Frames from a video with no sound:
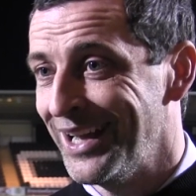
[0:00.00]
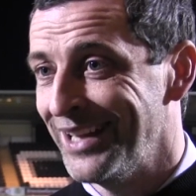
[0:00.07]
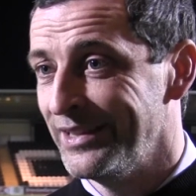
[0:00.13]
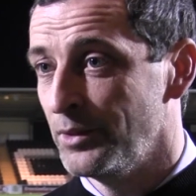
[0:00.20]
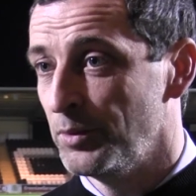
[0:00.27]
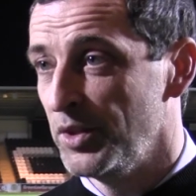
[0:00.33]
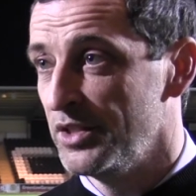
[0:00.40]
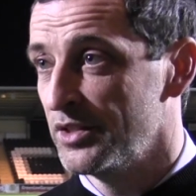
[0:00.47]

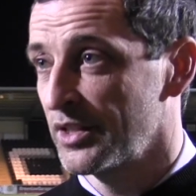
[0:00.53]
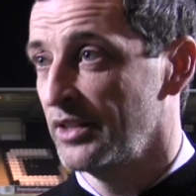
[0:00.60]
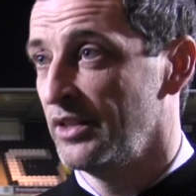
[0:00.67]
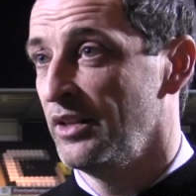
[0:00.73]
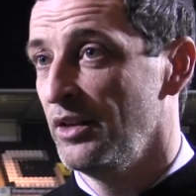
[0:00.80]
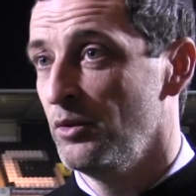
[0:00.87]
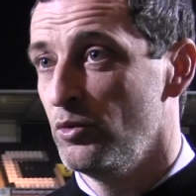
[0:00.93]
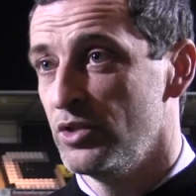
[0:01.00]
And the pleasing thing
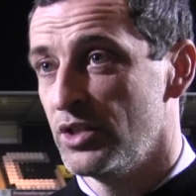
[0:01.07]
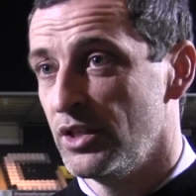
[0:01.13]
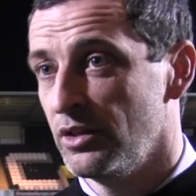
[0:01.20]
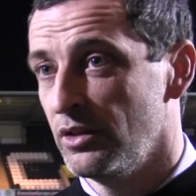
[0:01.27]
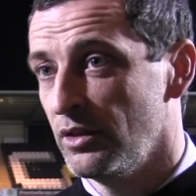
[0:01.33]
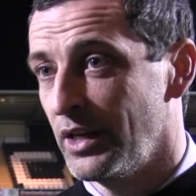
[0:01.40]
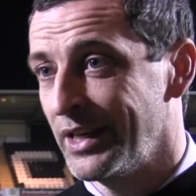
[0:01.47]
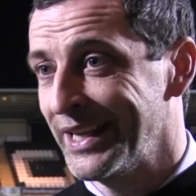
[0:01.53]
today was
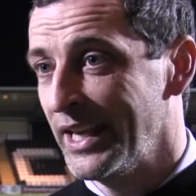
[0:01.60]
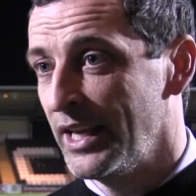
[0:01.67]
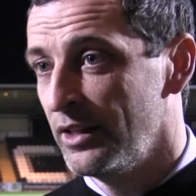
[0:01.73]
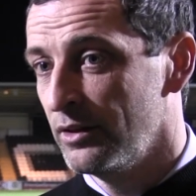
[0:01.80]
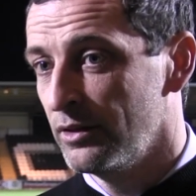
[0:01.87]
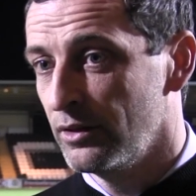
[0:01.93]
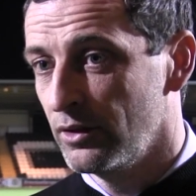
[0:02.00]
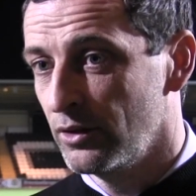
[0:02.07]
that,
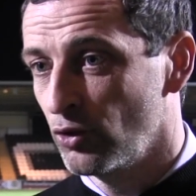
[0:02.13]
again,